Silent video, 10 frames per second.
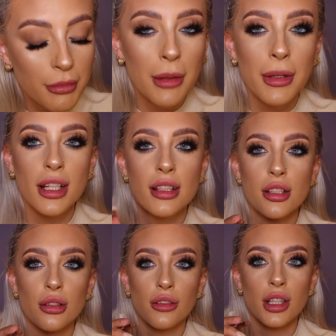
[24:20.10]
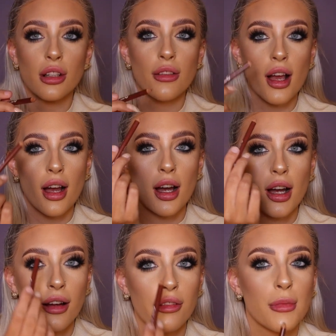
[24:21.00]
Maybe I need to do a video of like
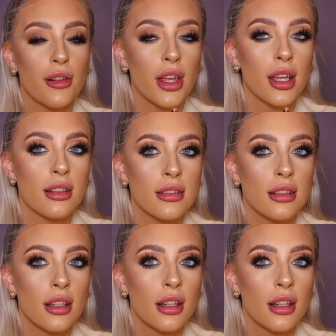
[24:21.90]
half my face,